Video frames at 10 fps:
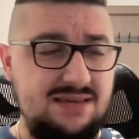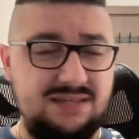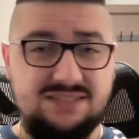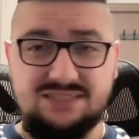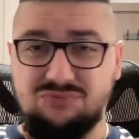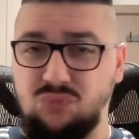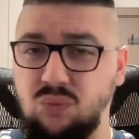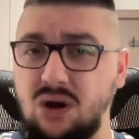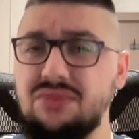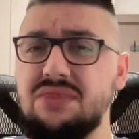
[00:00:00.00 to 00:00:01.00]
it's
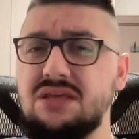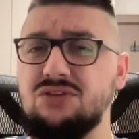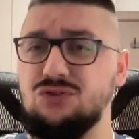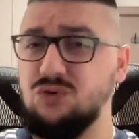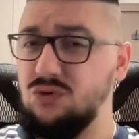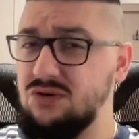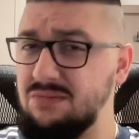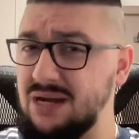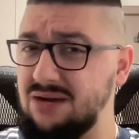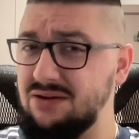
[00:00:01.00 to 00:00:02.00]
one thing to talk
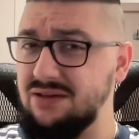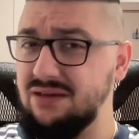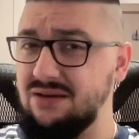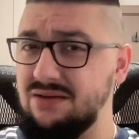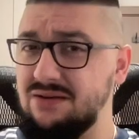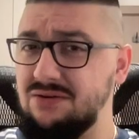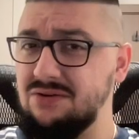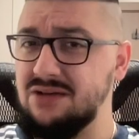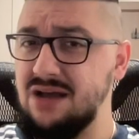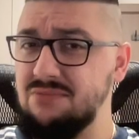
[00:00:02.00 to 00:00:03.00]
about it
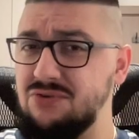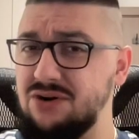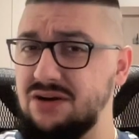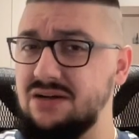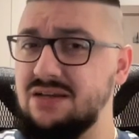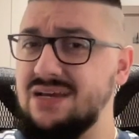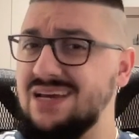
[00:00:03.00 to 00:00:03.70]
on camera.